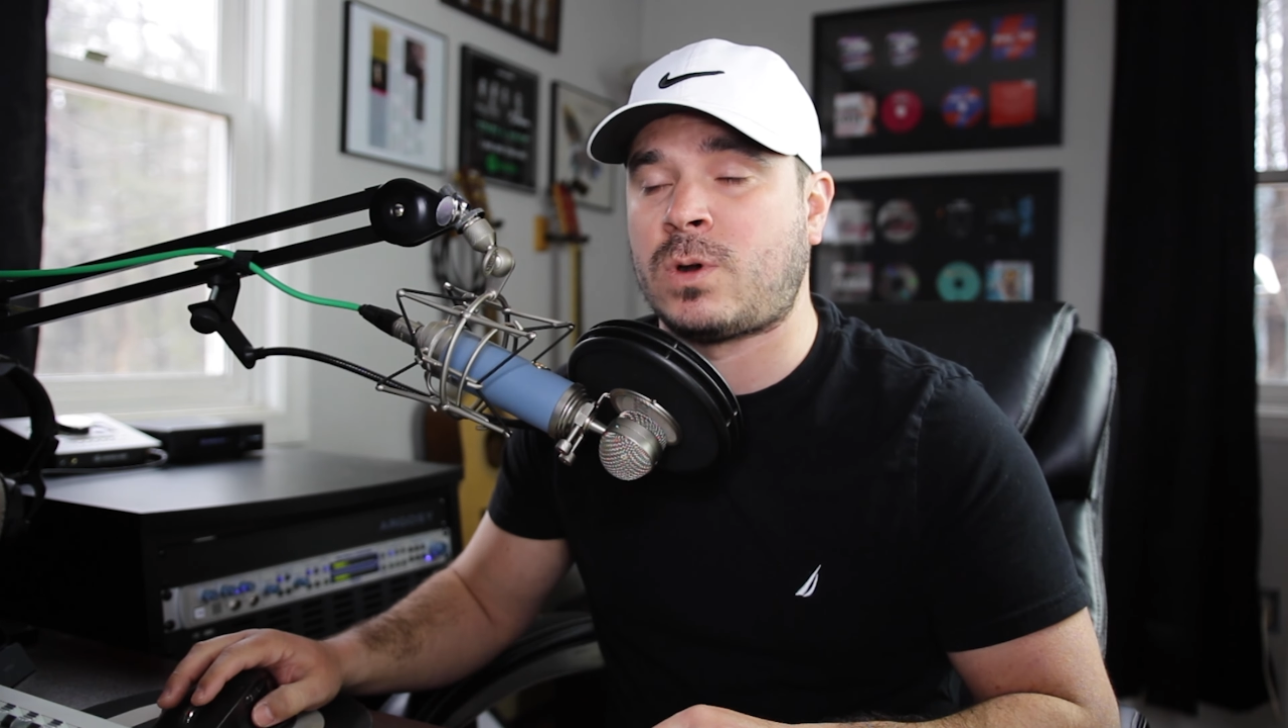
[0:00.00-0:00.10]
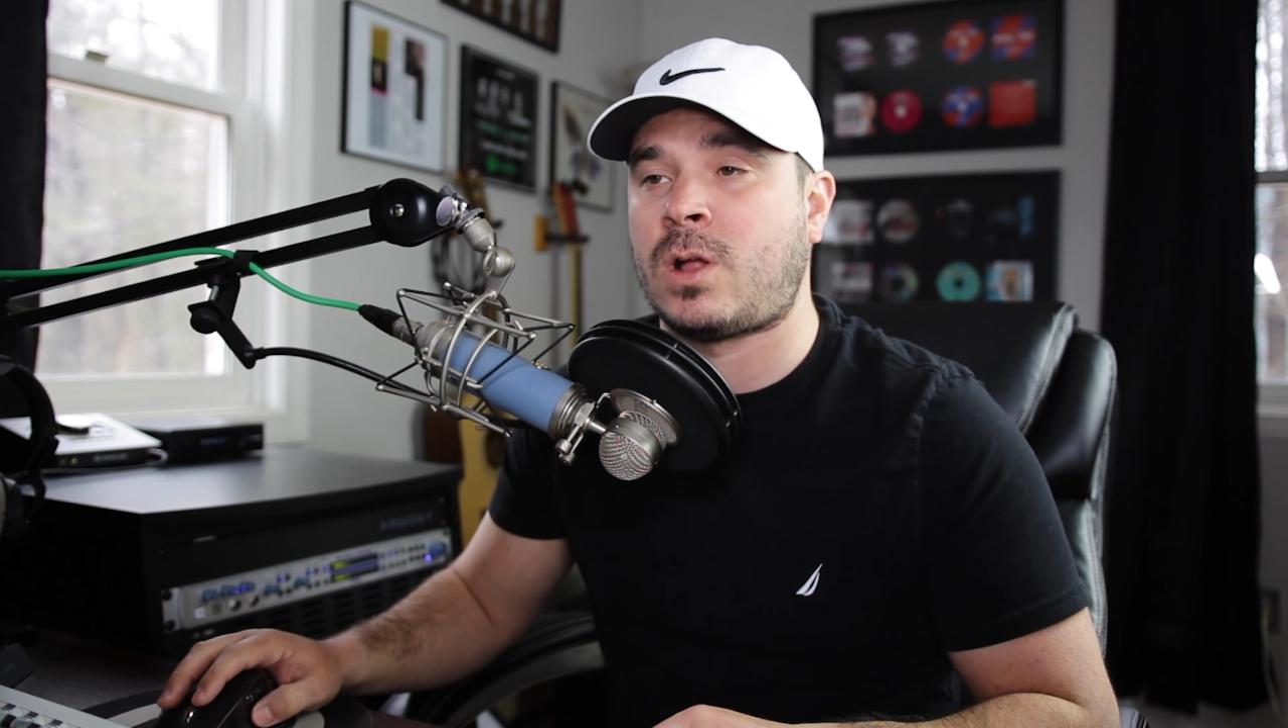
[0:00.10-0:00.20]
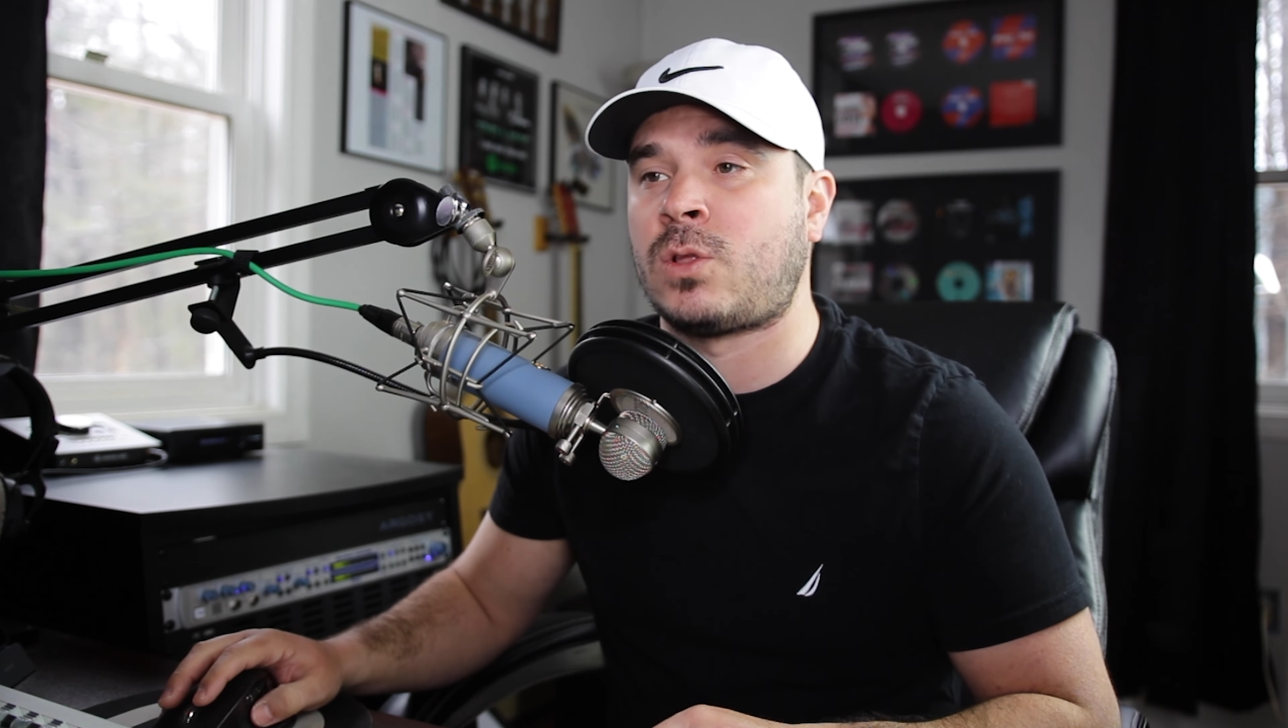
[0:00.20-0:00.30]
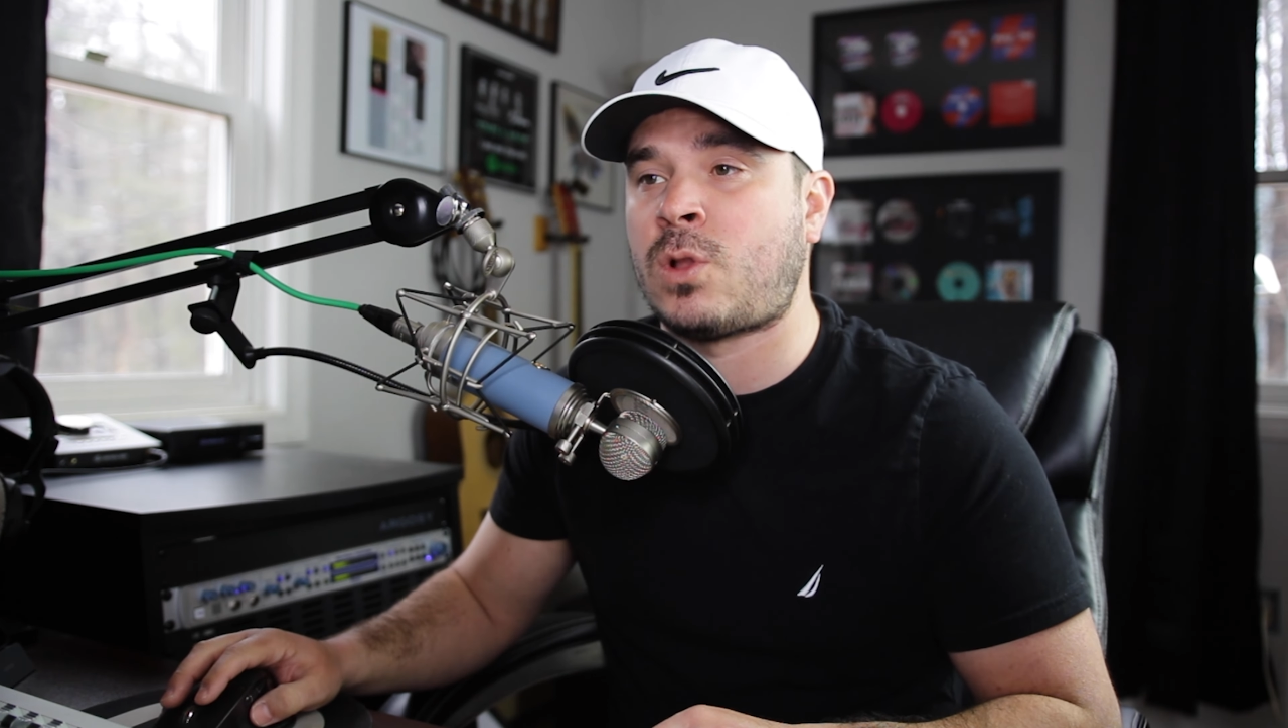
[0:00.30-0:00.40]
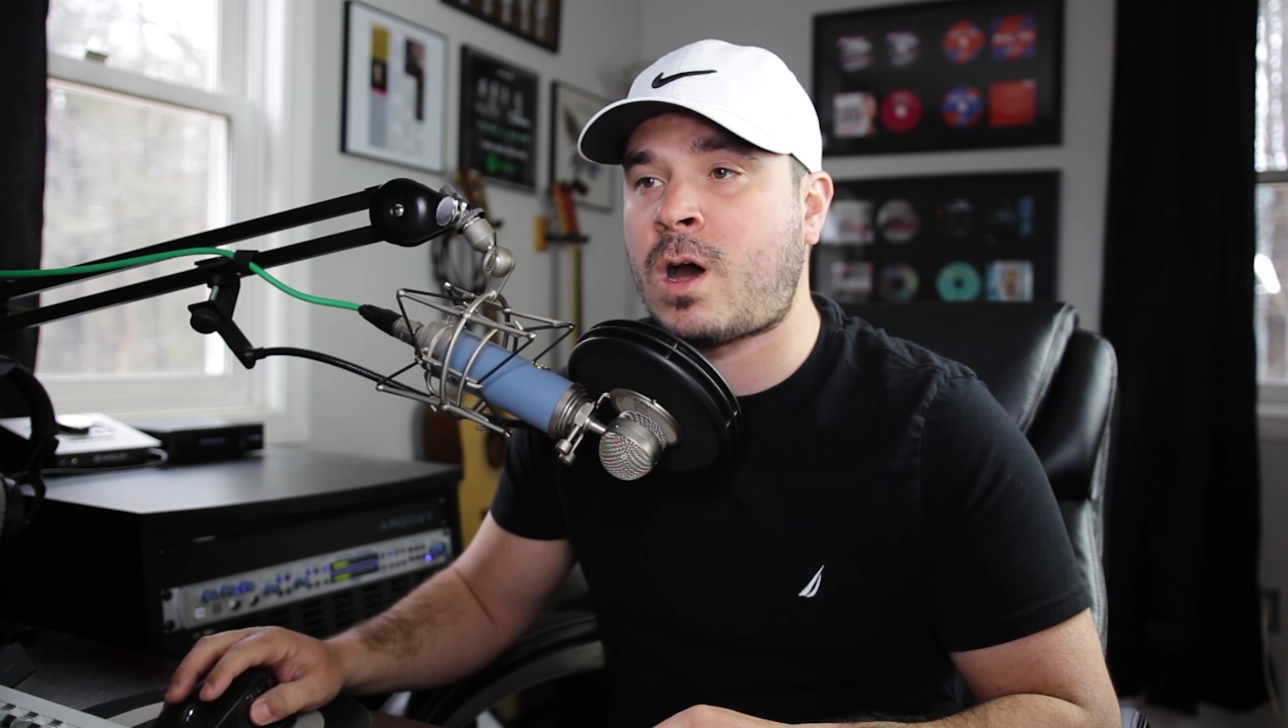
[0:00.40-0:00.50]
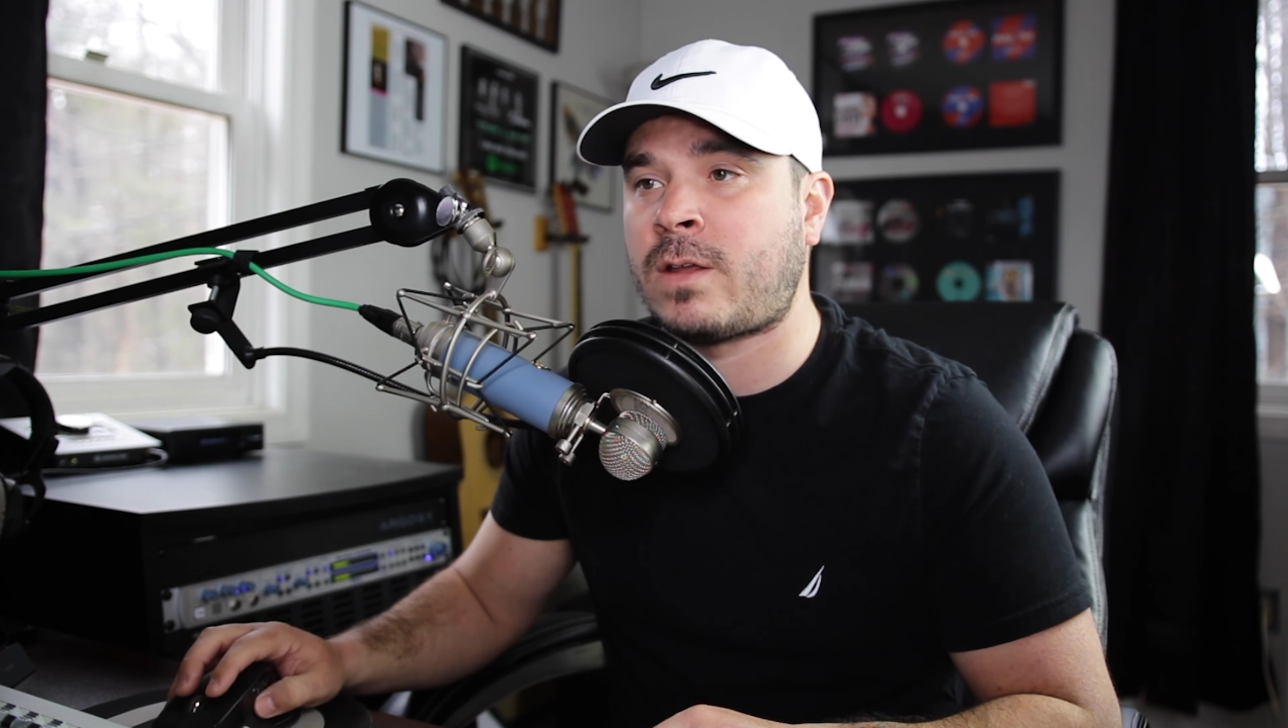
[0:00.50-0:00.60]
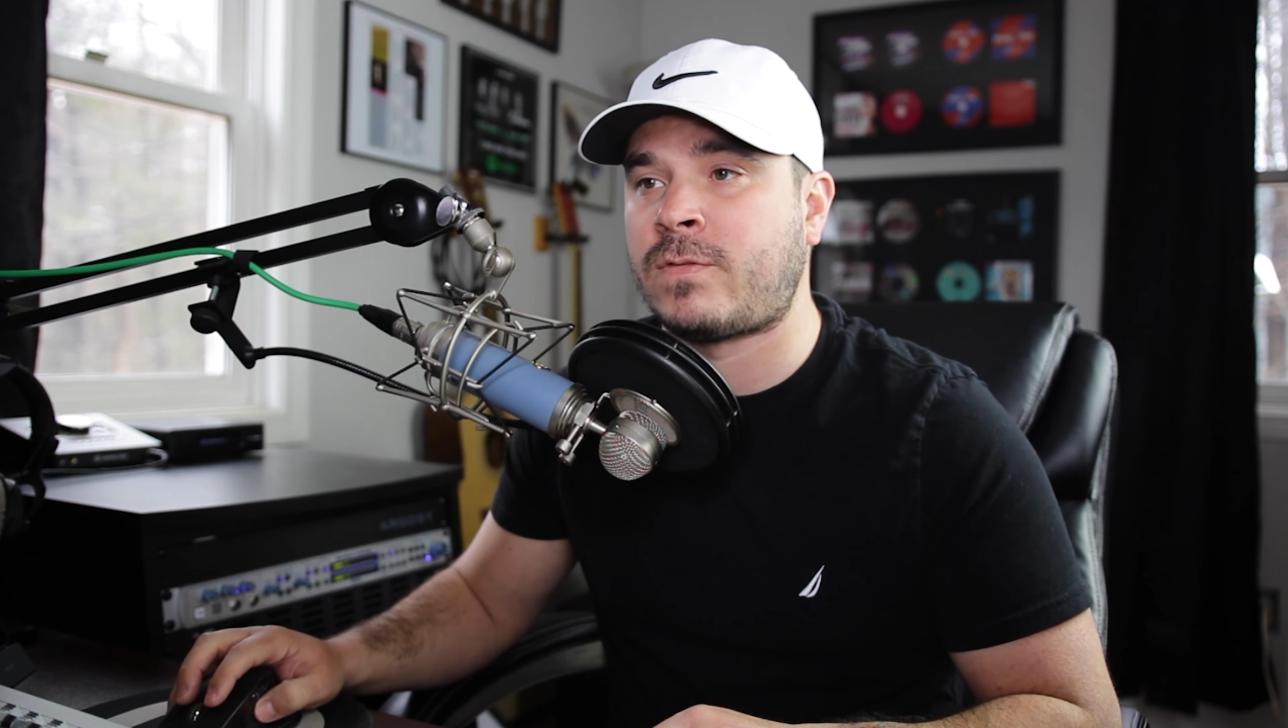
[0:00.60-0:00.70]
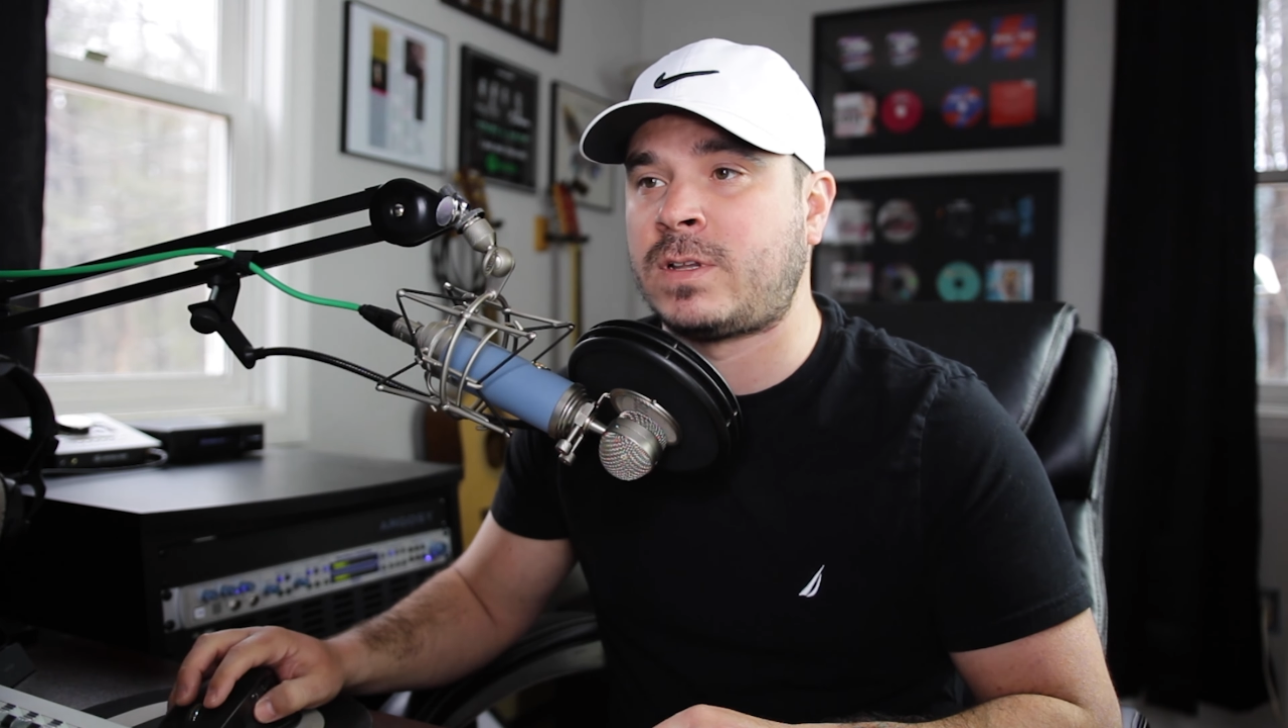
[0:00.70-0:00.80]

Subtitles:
a lot of the